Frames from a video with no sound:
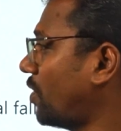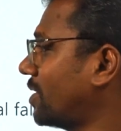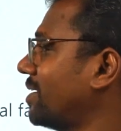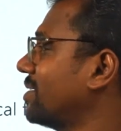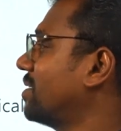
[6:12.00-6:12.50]

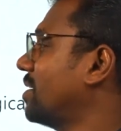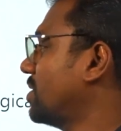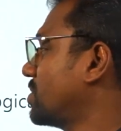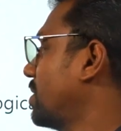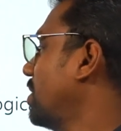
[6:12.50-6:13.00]
contradictory
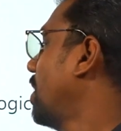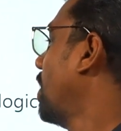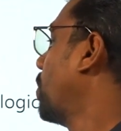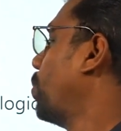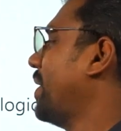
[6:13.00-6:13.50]
reason,
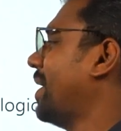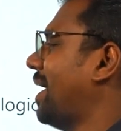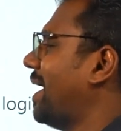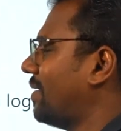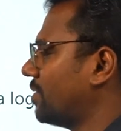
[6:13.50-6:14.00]
we
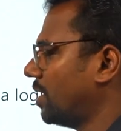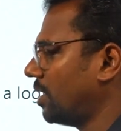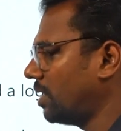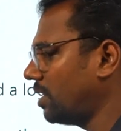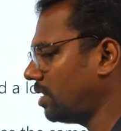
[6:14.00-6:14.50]
have
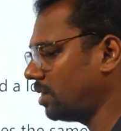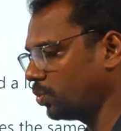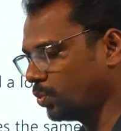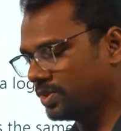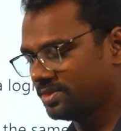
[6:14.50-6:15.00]

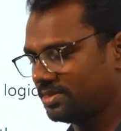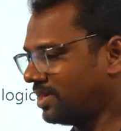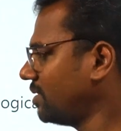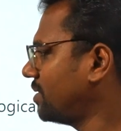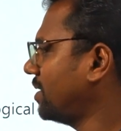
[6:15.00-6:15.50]

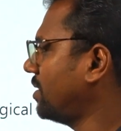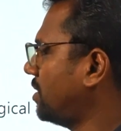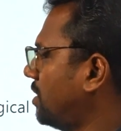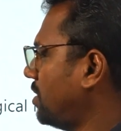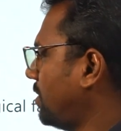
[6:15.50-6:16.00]
within
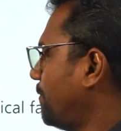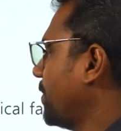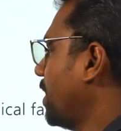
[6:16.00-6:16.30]
the